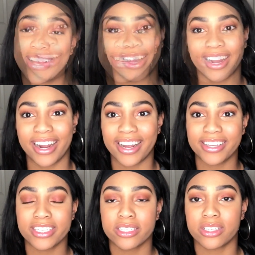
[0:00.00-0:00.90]
Alright,
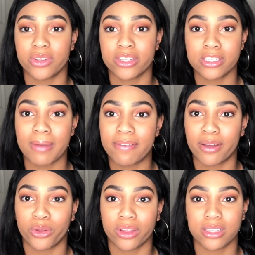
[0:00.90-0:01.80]
so those are my
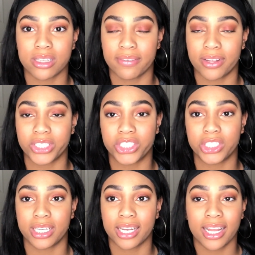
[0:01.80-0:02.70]
final thoughts on the
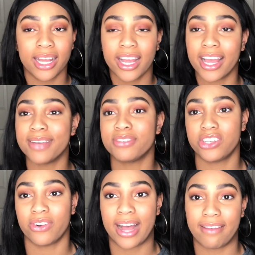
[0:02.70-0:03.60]
foundation. If you
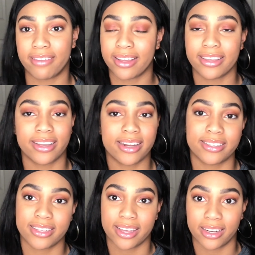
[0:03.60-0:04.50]
don't have it, you need to
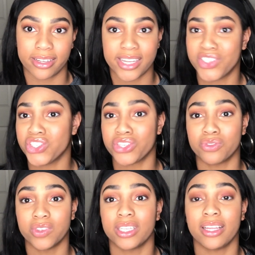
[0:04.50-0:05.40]
get it. It's just a
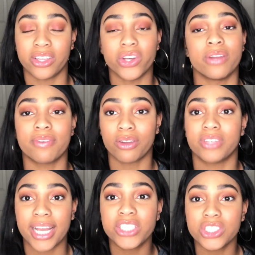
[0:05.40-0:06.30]
really good
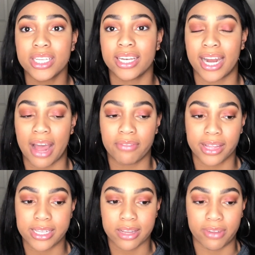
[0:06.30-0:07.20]
foundation, and I feel like
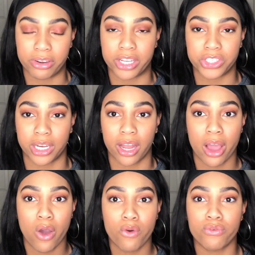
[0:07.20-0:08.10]
it's a foundation
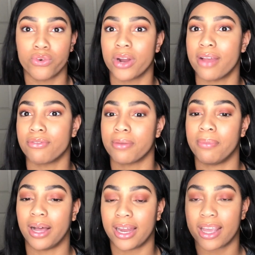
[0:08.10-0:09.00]
for
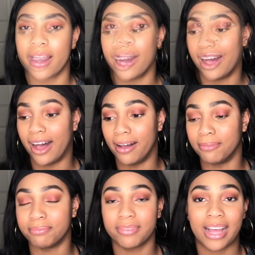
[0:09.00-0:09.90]
everybody.
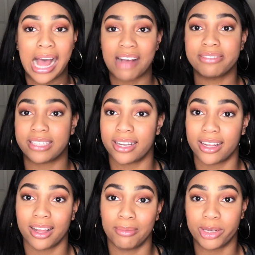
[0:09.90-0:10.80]
I've said it
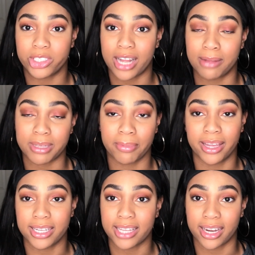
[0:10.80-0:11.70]
a bunch of times. I'm gonna
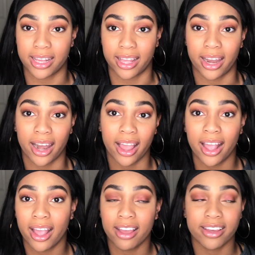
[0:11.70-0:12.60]
say it again.
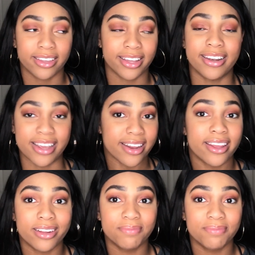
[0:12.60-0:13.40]
You need it.